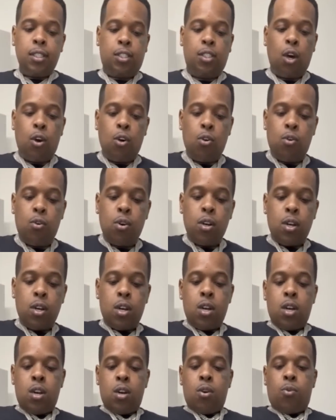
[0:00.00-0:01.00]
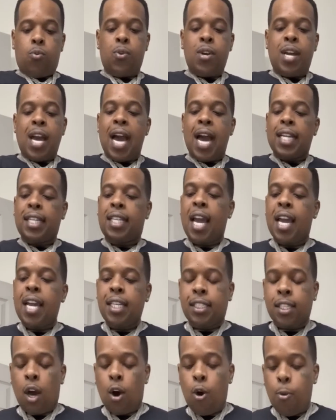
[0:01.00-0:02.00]
So we got
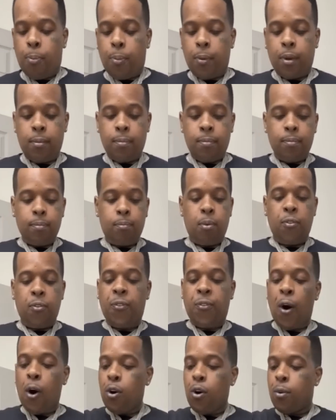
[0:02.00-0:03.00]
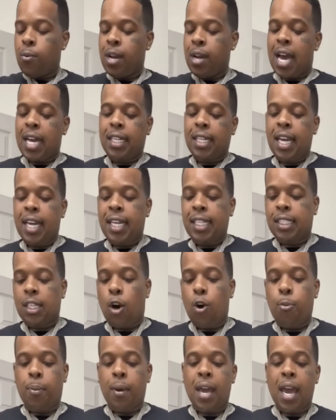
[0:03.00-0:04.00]
dates open before and we got dates
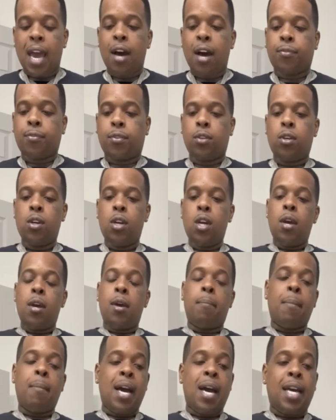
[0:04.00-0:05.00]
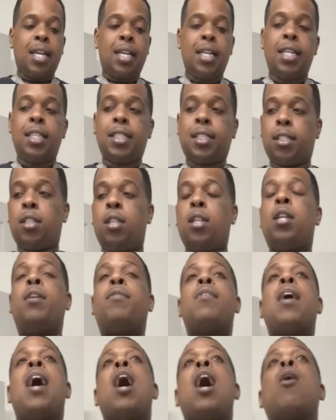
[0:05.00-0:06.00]
open after. Man, listen,
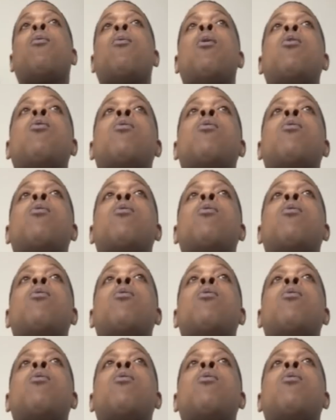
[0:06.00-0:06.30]
if y'all